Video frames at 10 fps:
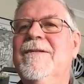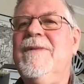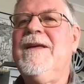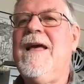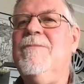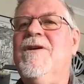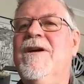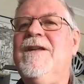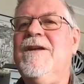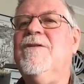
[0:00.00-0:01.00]
became an
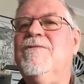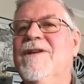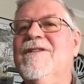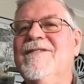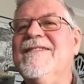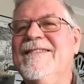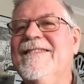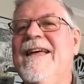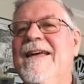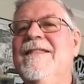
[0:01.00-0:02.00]
idea. If we could
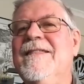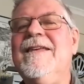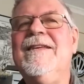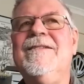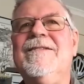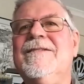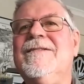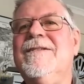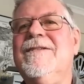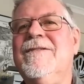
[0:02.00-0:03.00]
sustain
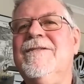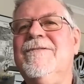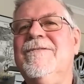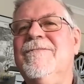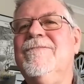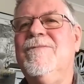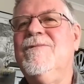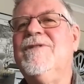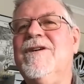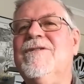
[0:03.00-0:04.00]
things, we
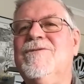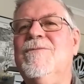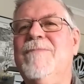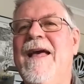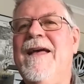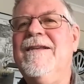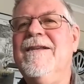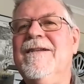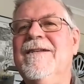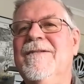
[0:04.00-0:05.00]
wouldn't go too bad.
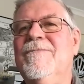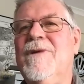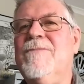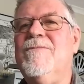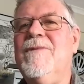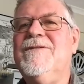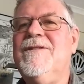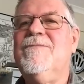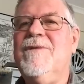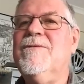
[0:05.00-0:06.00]
Problem was
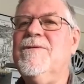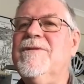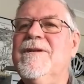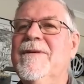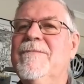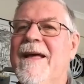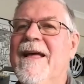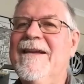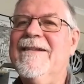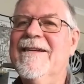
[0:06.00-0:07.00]
that we were already a bit
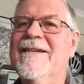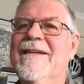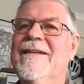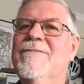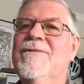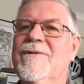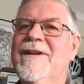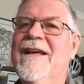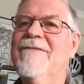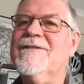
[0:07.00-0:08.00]
bad and we're already
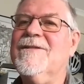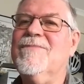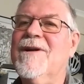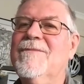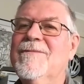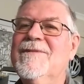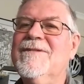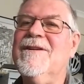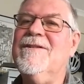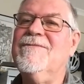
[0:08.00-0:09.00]
having some problems.
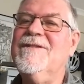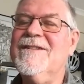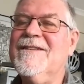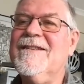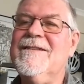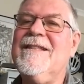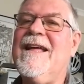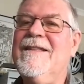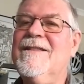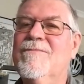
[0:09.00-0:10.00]
So if we just
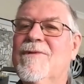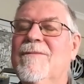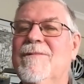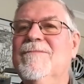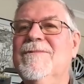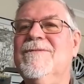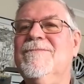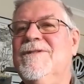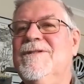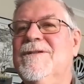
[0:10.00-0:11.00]
sustained the problems,
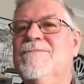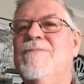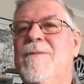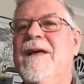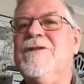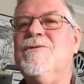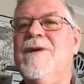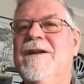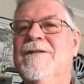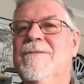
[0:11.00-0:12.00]
we just
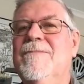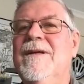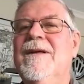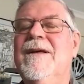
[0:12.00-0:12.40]
perpetuated them.